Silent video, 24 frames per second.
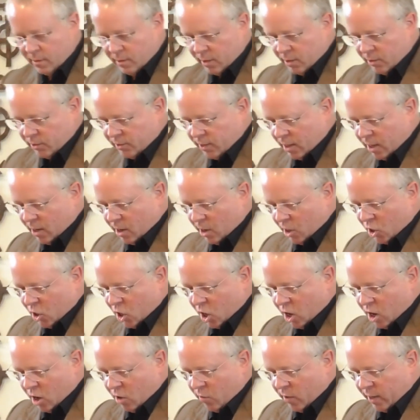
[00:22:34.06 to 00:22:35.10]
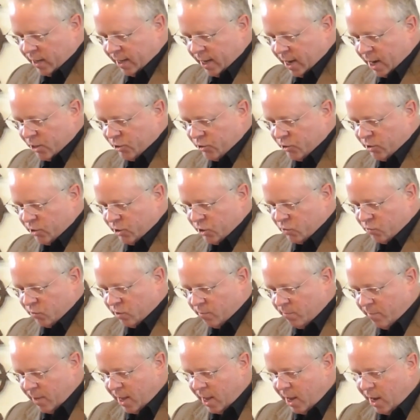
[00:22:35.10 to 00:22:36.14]
is that our congregations
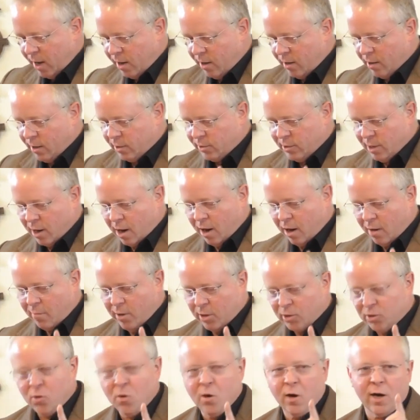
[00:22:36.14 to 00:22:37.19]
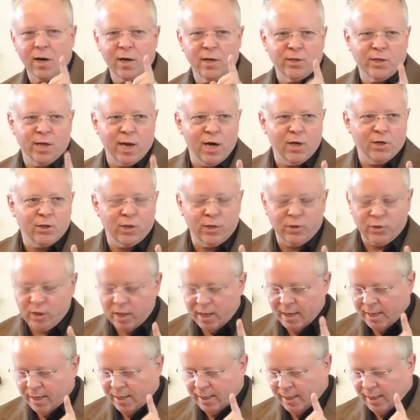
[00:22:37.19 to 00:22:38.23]
remain autonomous organizations
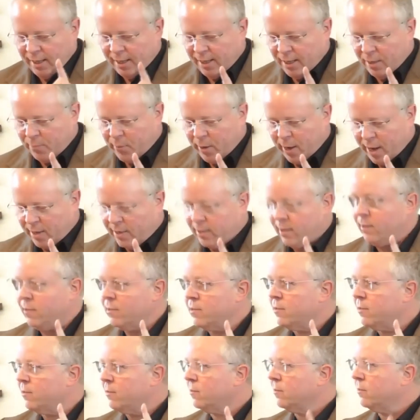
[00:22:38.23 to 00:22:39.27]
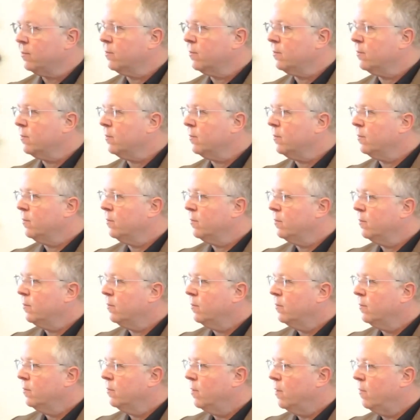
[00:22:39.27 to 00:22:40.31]
independent
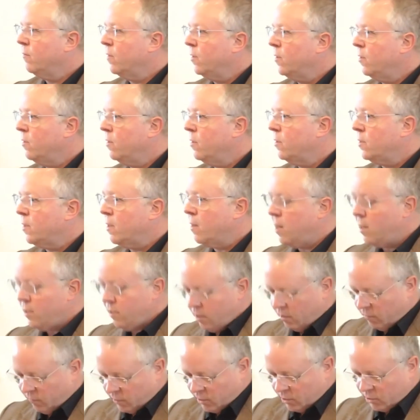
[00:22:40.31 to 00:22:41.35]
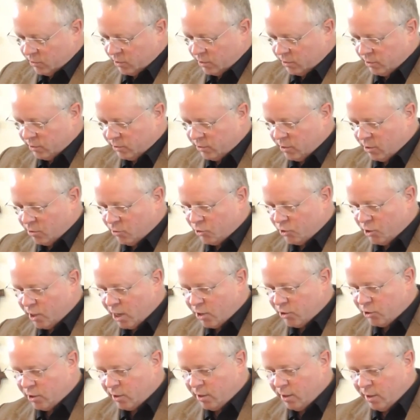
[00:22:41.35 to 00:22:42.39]
of the Unitarian Universalist
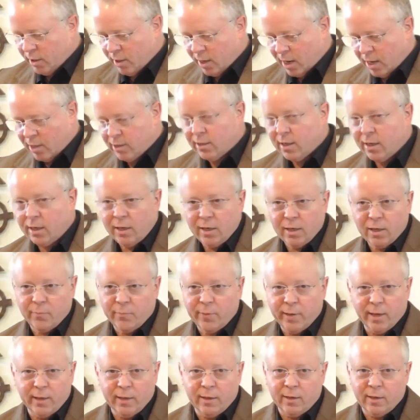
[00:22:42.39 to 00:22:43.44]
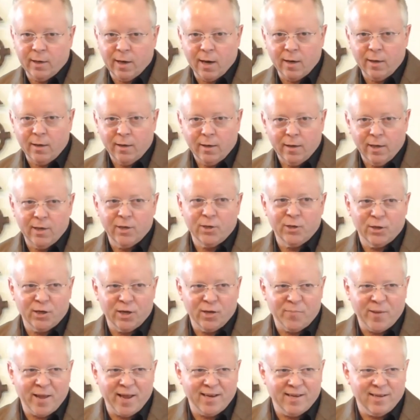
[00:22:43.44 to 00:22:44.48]
Association. I said independent, not
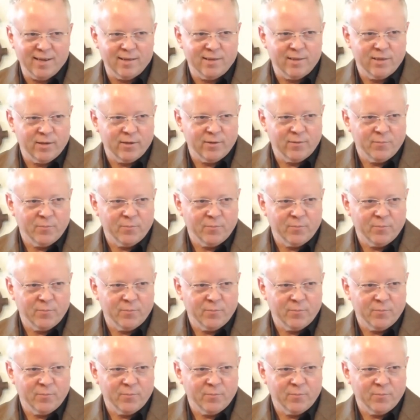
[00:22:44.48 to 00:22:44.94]
interdependent.